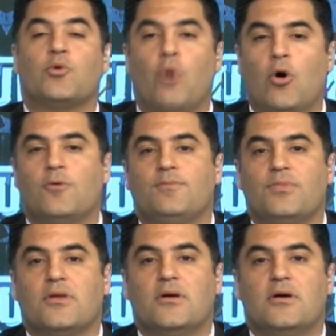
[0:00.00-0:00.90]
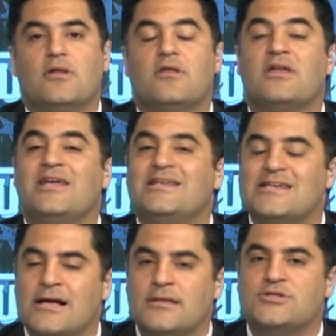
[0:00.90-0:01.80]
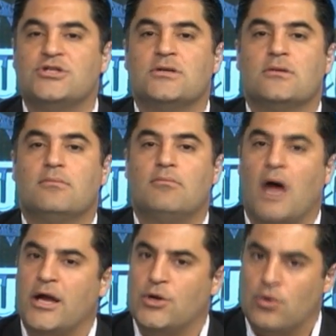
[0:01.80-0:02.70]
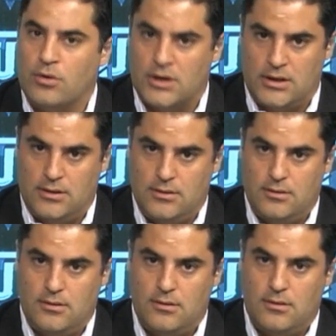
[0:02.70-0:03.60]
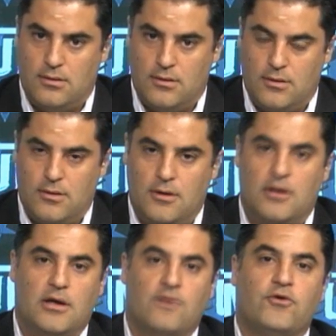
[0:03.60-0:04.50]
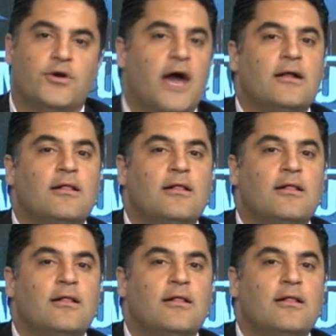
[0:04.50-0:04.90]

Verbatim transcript: quote, the intelligent minority. If you're not